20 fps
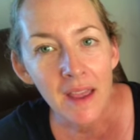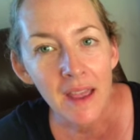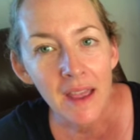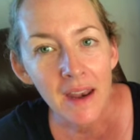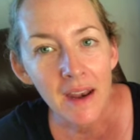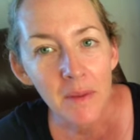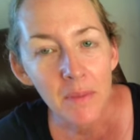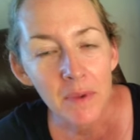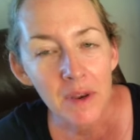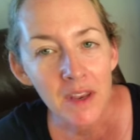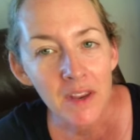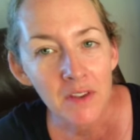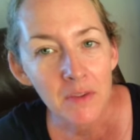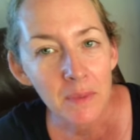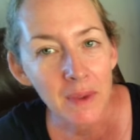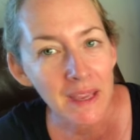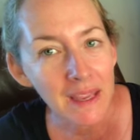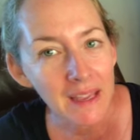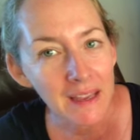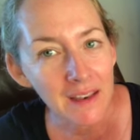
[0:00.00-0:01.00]
And I'm going to use
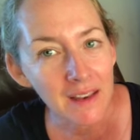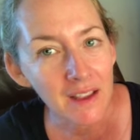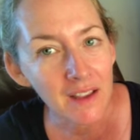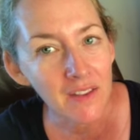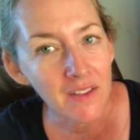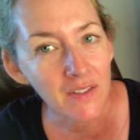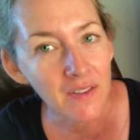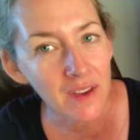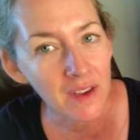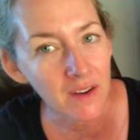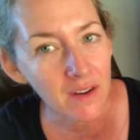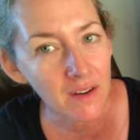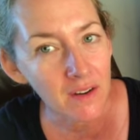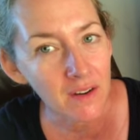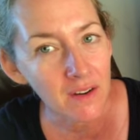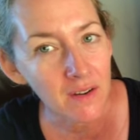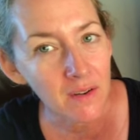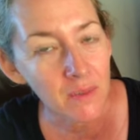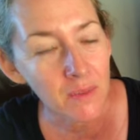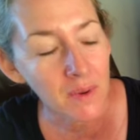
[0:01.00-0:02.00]
my index
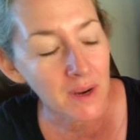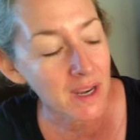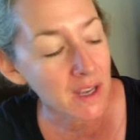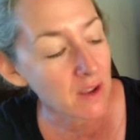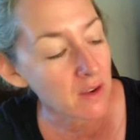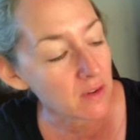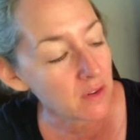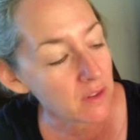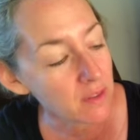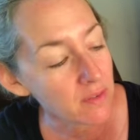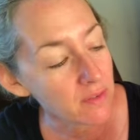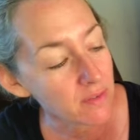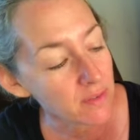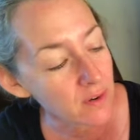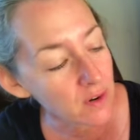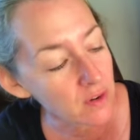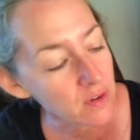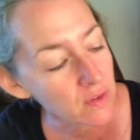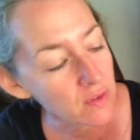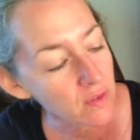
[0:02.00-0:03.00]
finger when I go to the
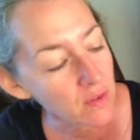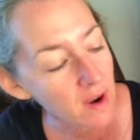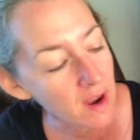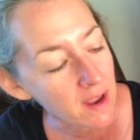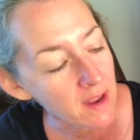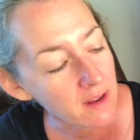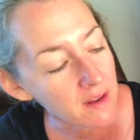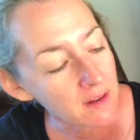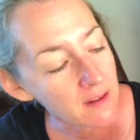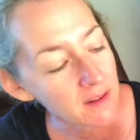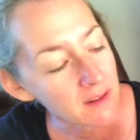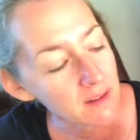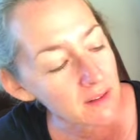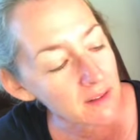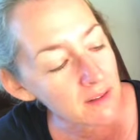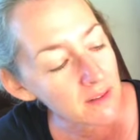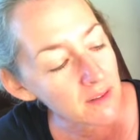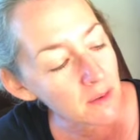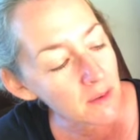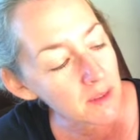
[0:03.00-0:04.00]
1st fret.
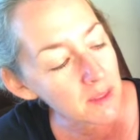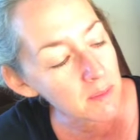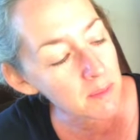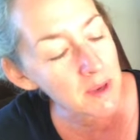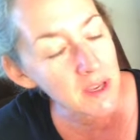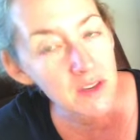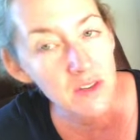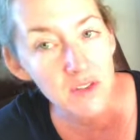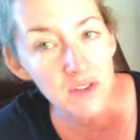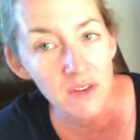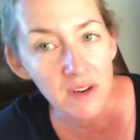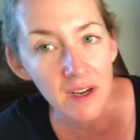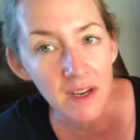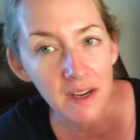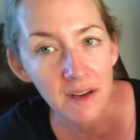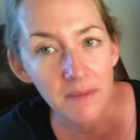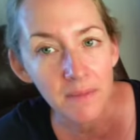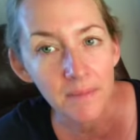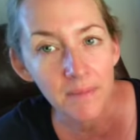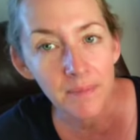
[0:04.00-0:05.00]
So on the B
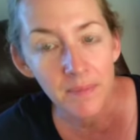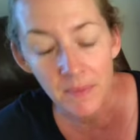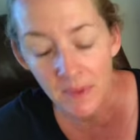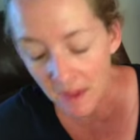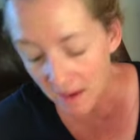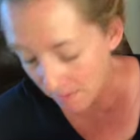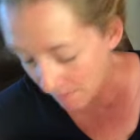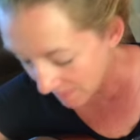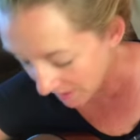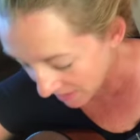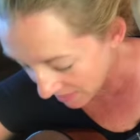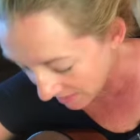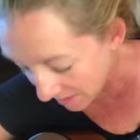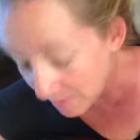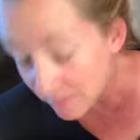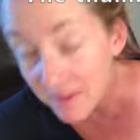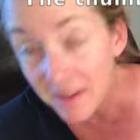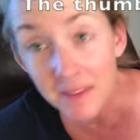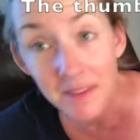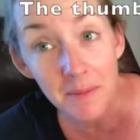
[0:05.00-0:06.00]
string, my
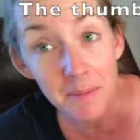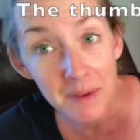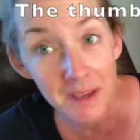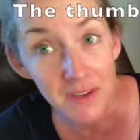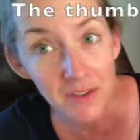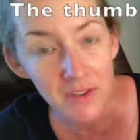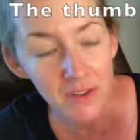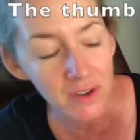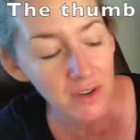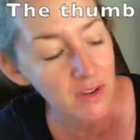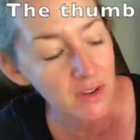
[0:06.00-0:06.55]
thumb's on the B string